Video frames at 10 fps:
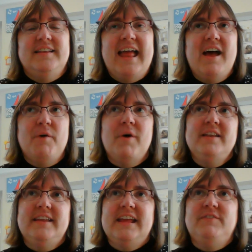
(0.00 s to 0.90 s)
Now, I
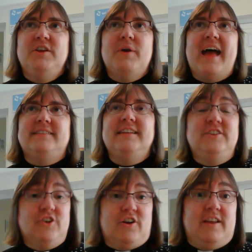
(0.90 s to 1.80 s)
wonder if you had any
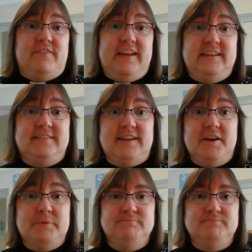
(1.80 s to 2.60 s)
chocolate for Easter.